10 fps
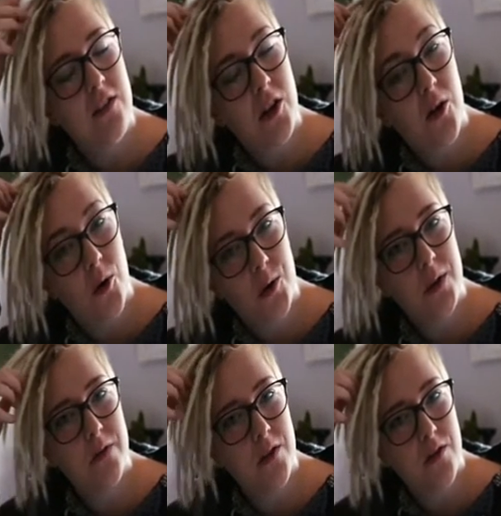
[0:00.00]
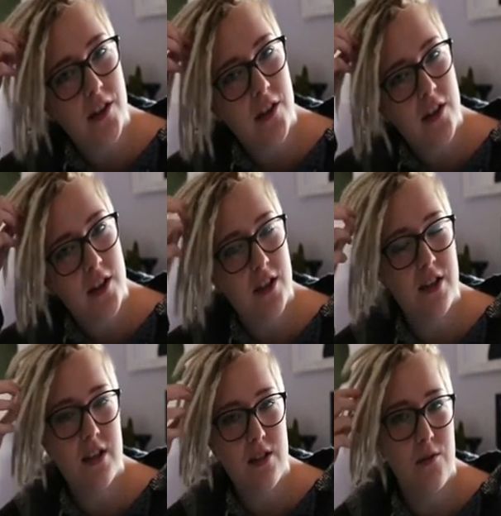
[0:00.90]
in the core of the dreadlock,
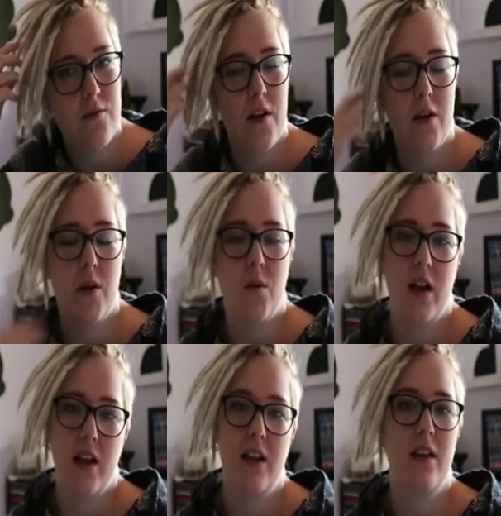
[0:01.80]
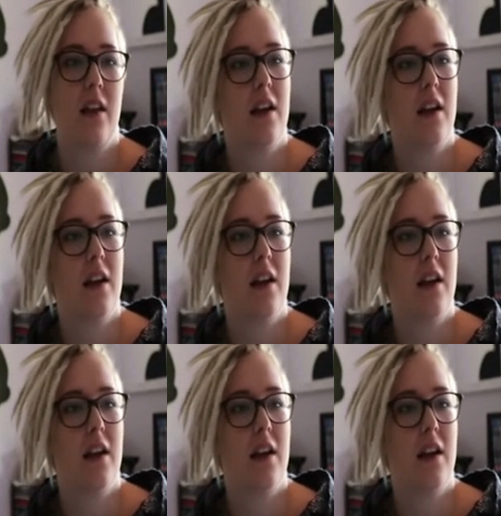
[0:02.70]
it's still very wet, and it